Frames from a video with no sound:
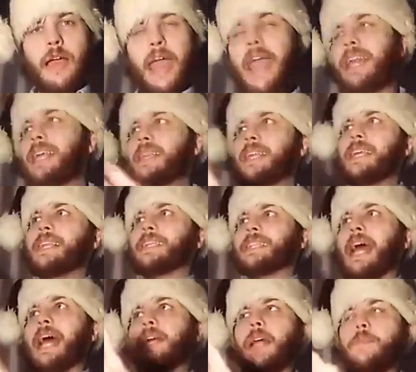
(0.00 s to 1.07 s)
Anything that's...
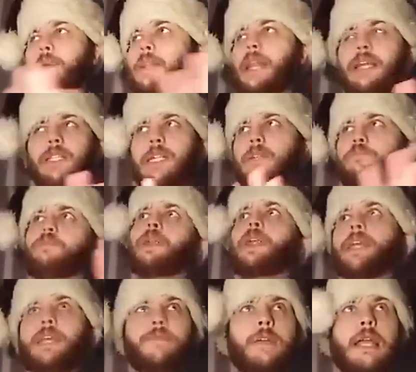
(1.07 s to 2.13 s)
let's
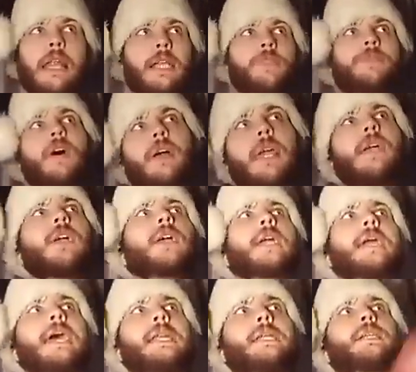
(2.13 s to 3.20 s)
believe it. Let's fucking
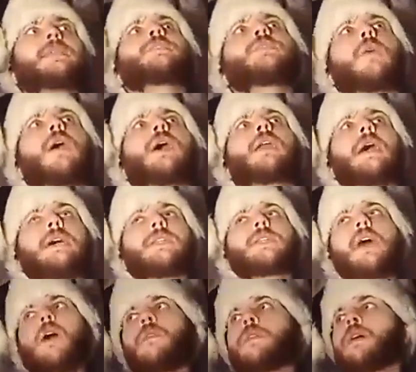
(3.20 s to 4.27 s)
get into the Twilight
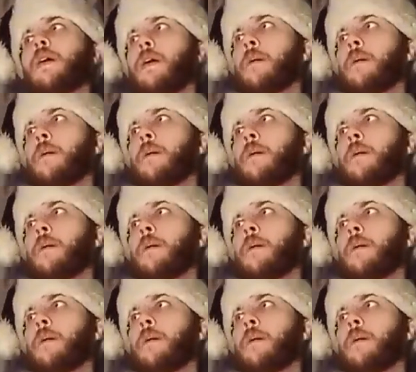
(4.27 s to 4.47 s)
Zone.